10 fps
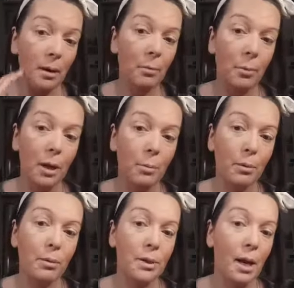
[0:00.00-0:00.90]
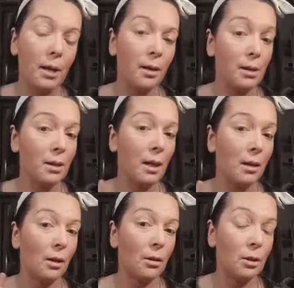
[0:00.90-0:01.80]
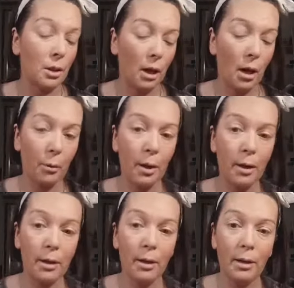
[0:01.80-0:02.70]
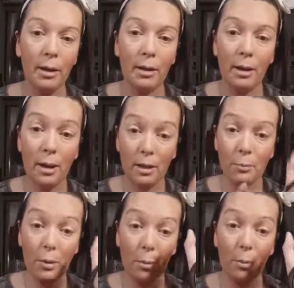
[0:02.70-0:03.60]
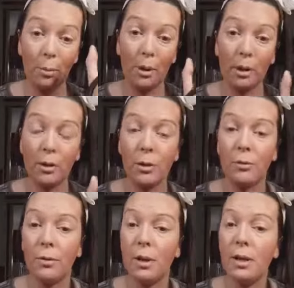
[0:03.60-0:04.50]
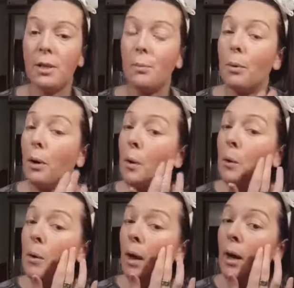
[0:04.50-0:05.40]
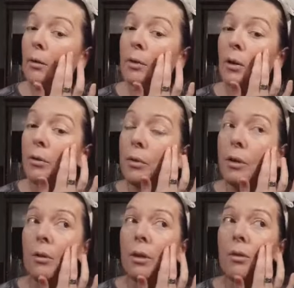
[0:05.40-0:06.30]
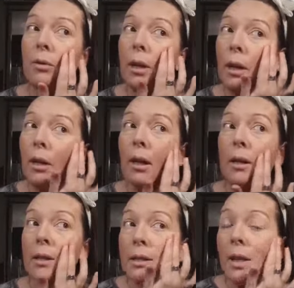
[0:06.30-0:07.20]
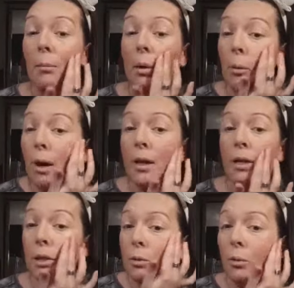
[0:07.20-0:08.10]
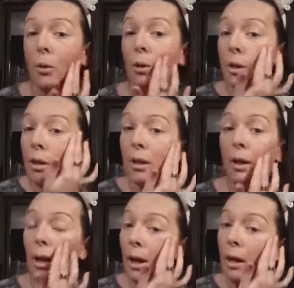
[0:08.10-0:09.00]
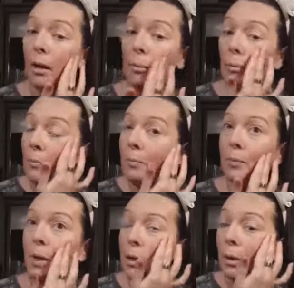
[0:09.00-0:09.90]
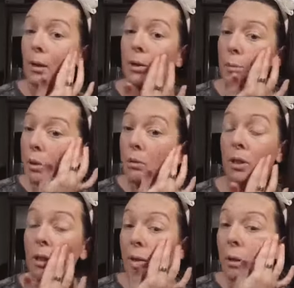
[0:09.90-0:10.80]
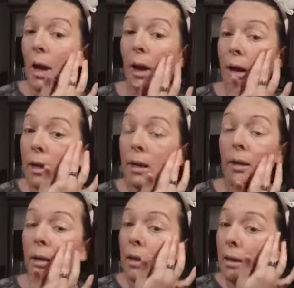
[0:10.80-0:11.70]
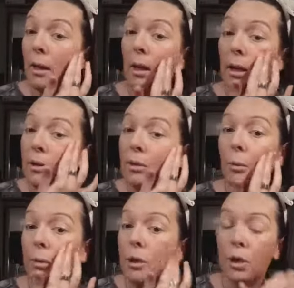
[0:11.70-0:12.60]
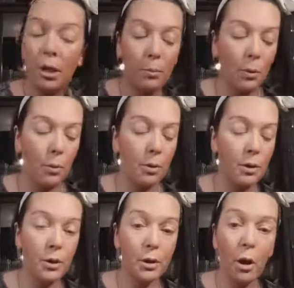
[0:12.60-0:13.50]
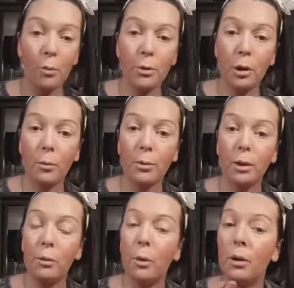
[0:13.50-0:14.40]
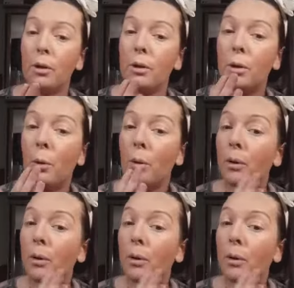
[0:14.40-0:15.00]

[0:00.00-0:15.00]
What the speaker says: And people say your skin looks glowing, it's probably because of this, but I have got a few different highlighters. MUA do one, who else? Beauty UK, if you want cheaper ones, Topshop do ones.